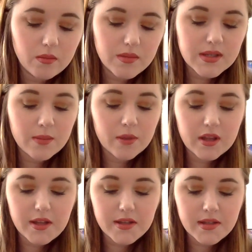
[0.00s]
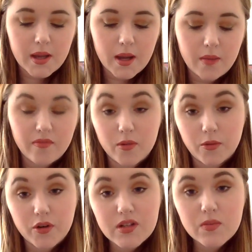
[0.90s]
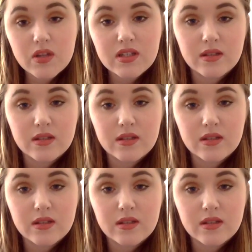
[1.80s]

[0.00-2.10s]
Some of these came from Christmas,